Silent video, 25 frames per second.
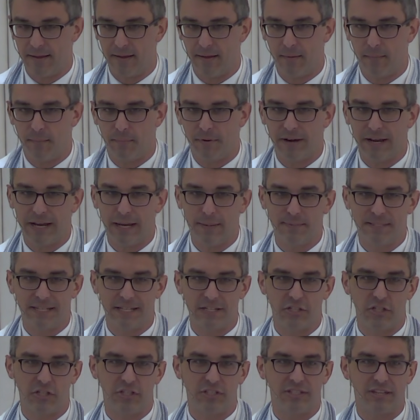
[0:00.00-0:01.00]
Perhaps I
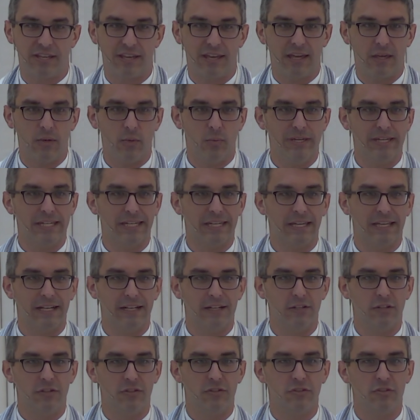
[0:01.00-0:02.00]
should say we
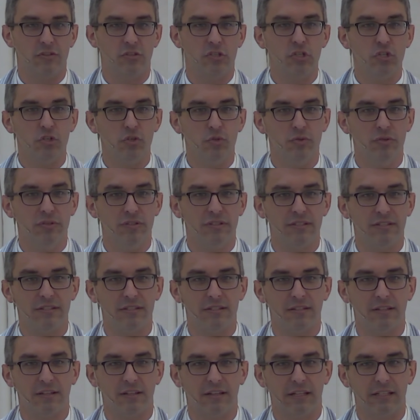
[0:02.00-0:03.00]
can choose
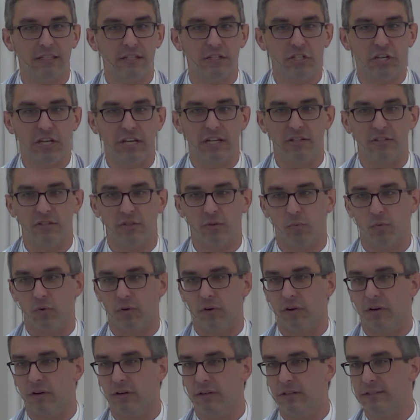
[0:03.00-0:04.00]
to change the
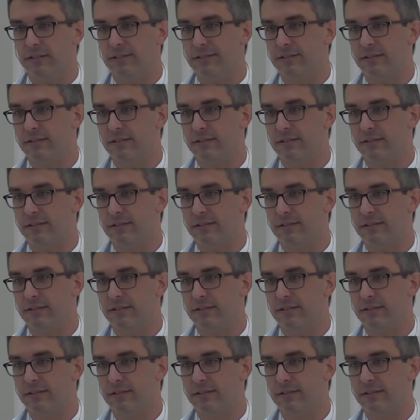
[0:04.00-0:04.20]
world